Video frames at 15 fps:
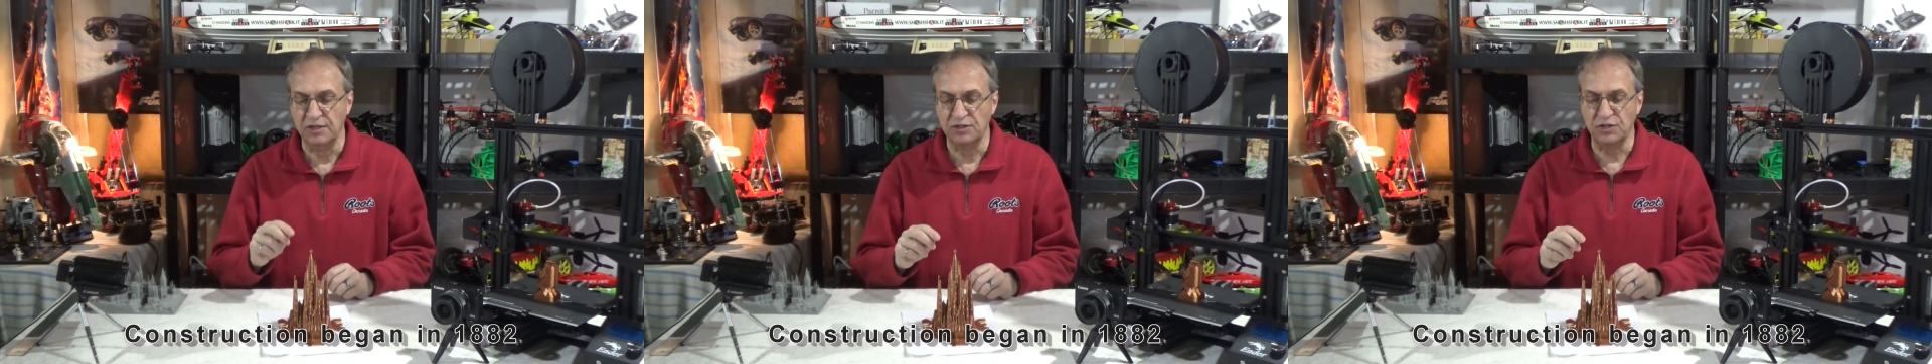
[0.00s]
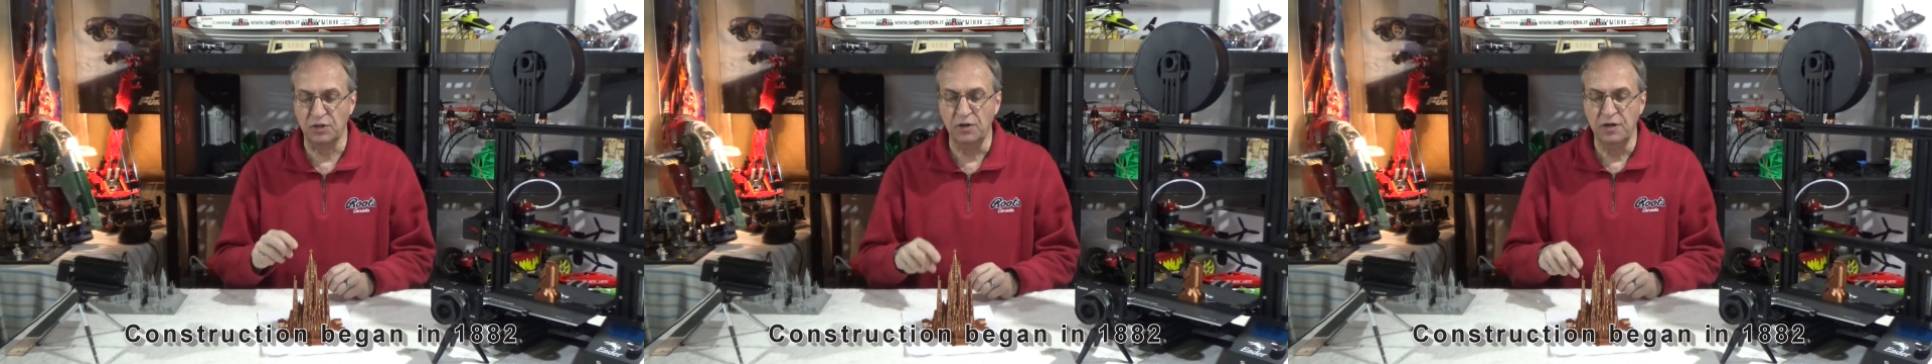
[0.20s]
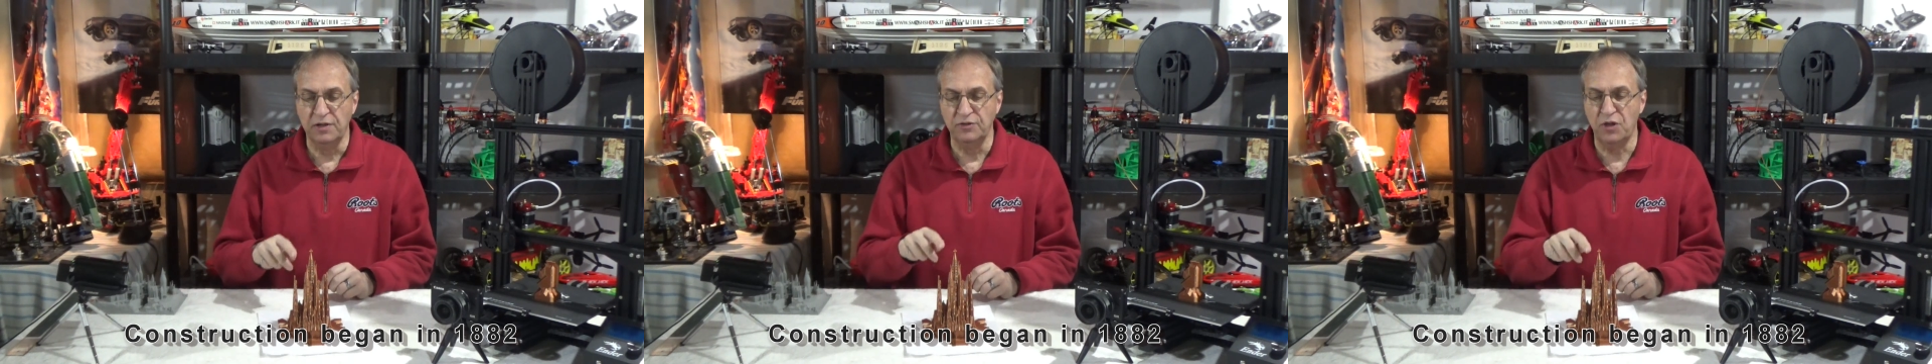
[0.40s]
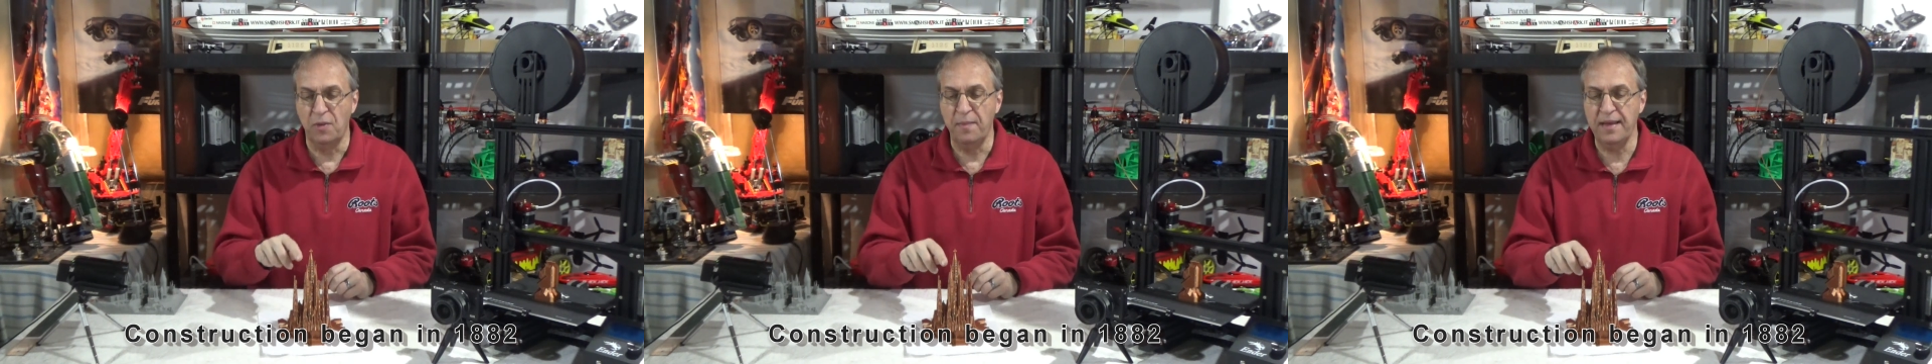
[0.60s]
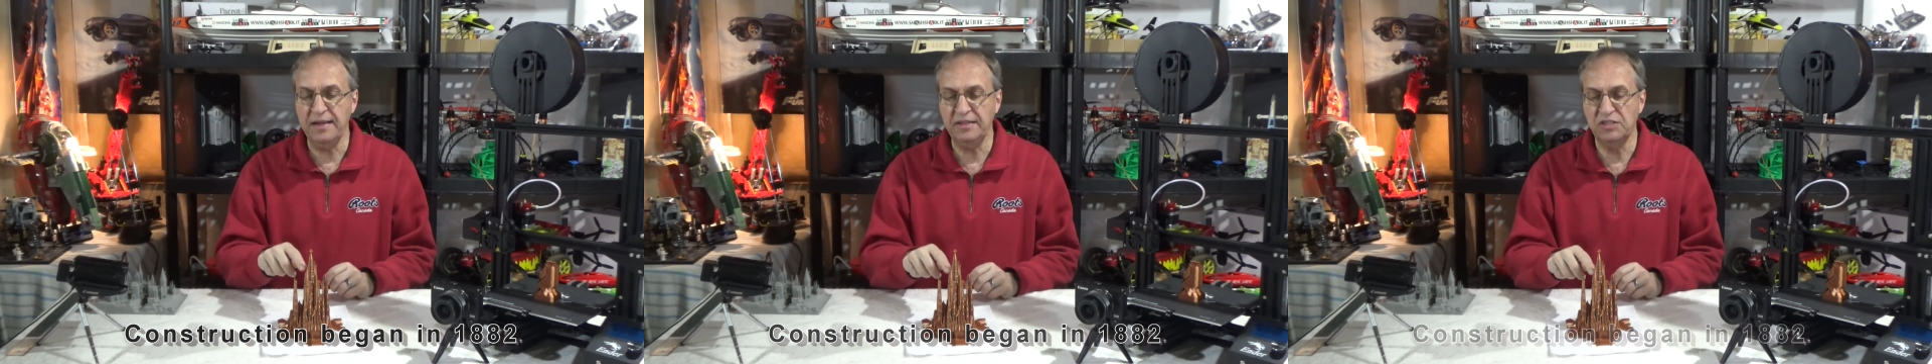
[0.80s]
So the
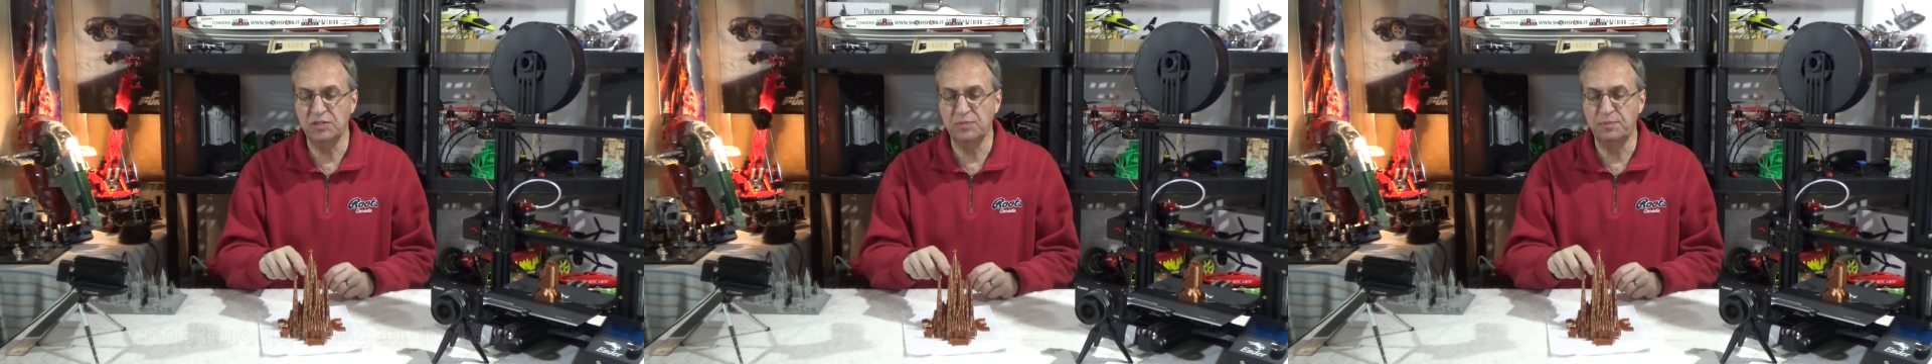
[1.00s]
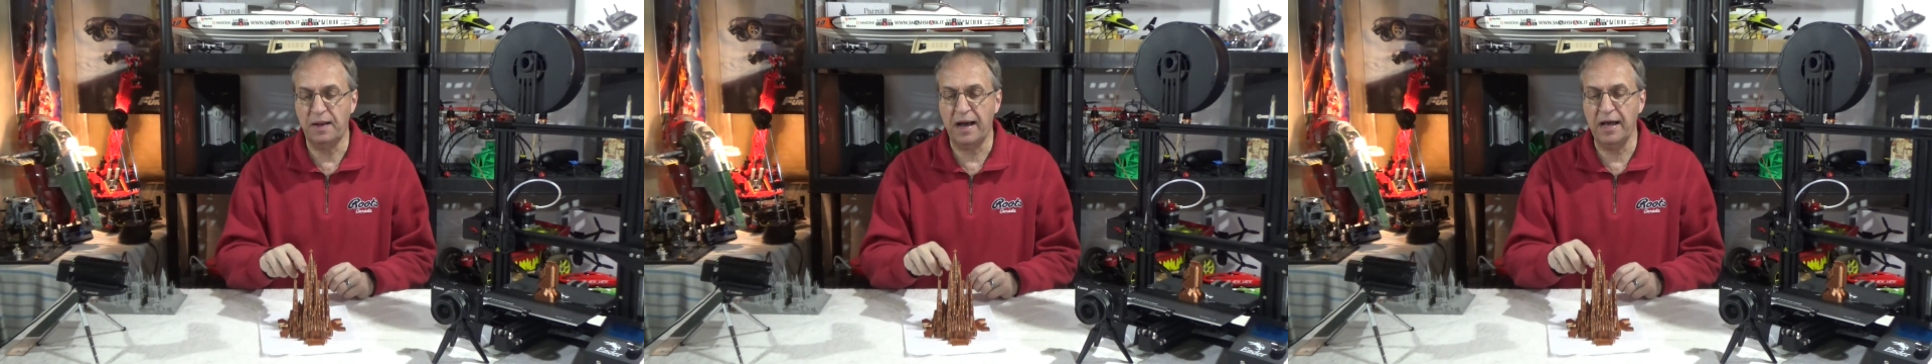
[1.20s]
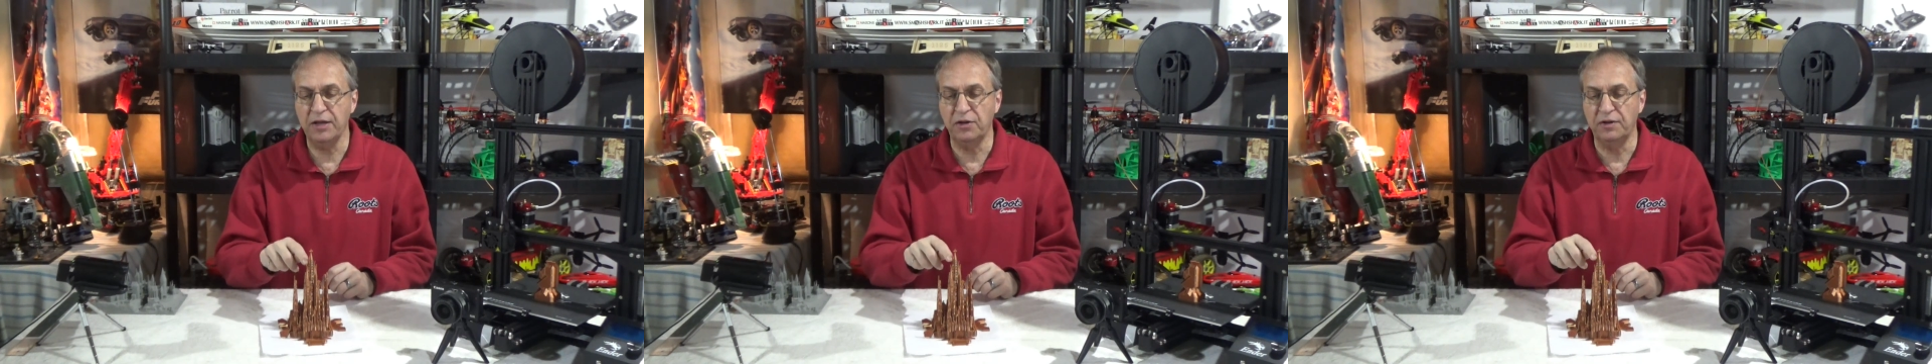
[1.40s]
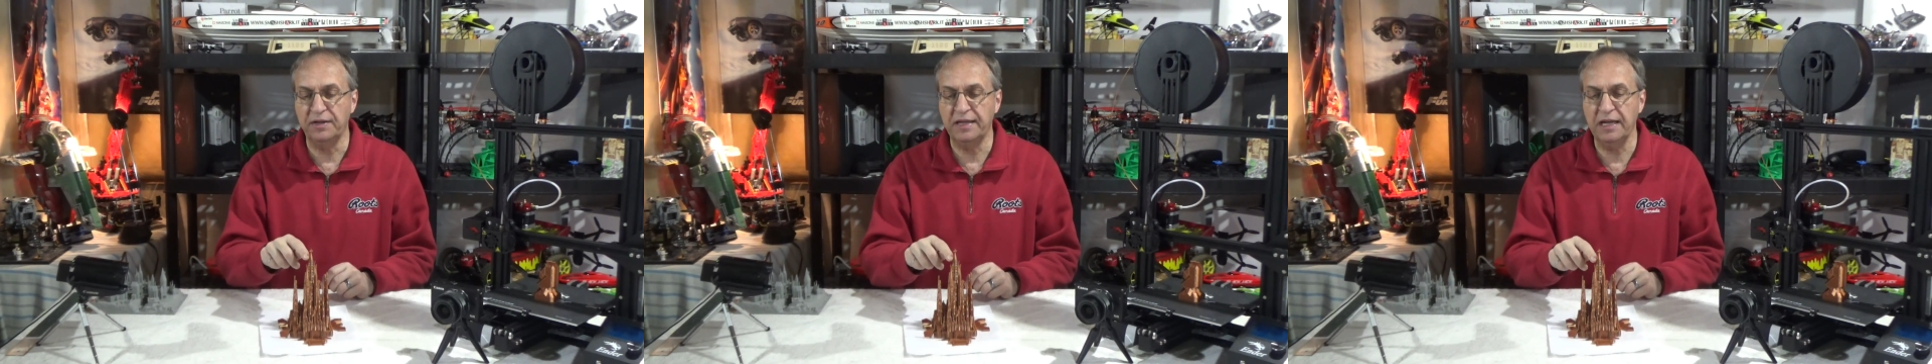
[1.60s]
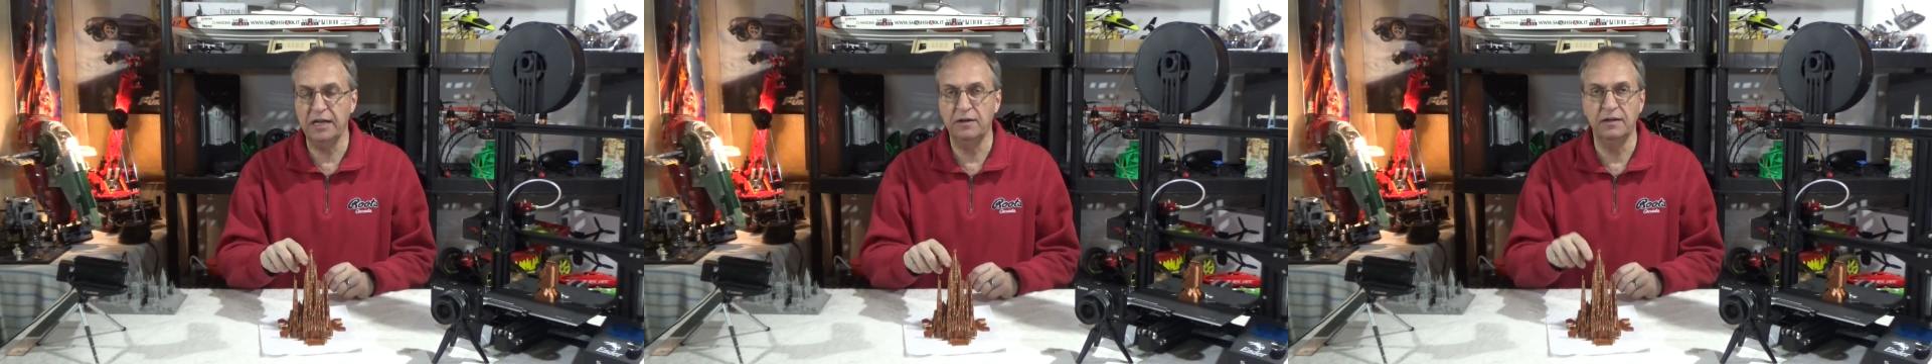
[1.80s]
main spire
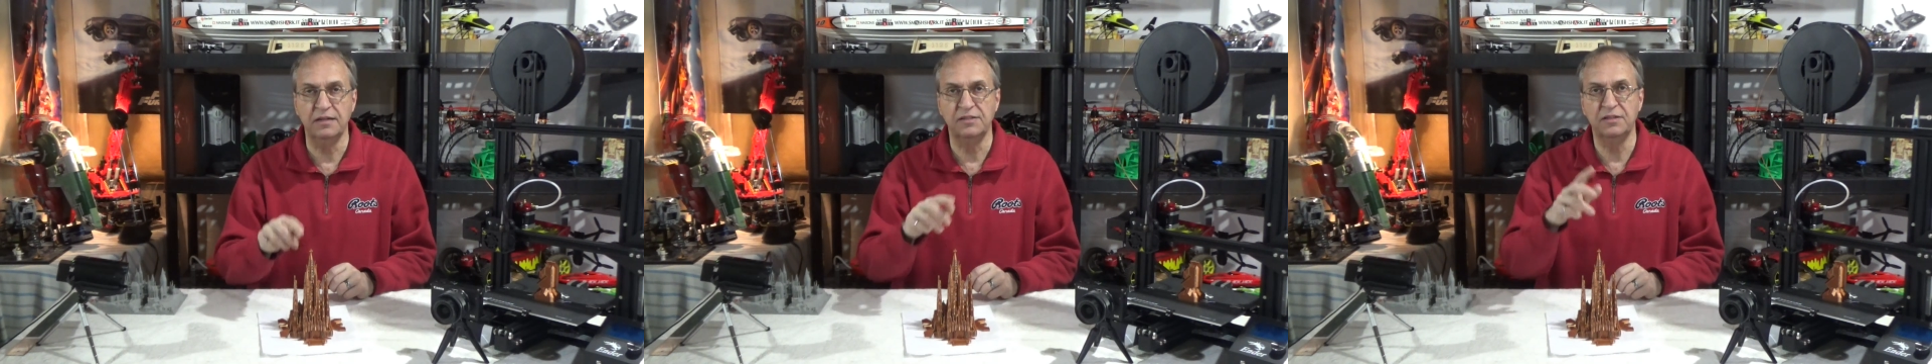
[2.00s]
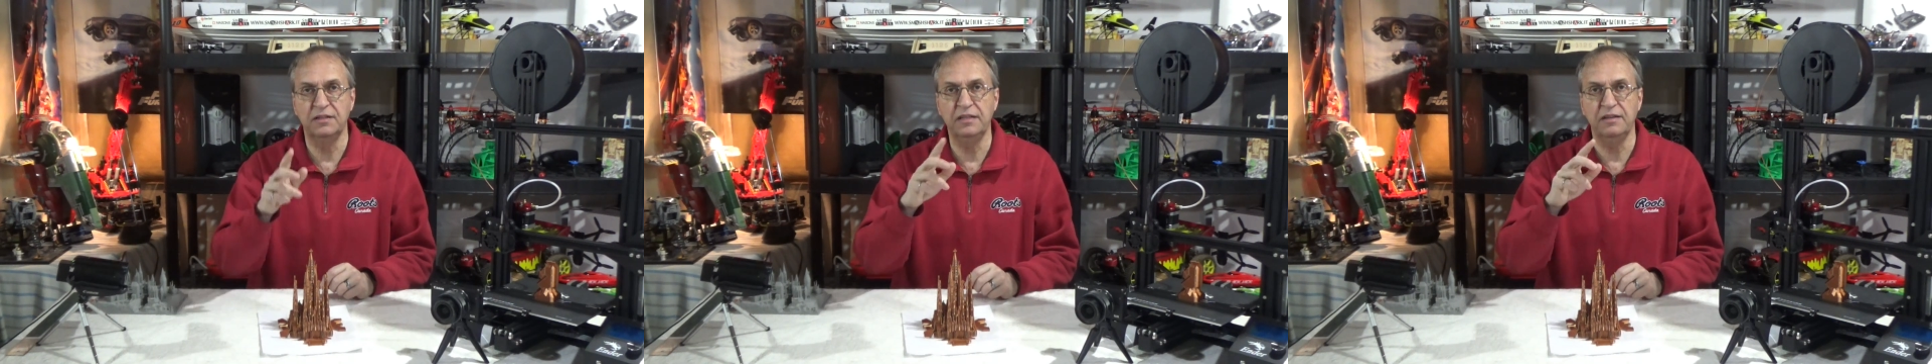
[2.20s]
here is not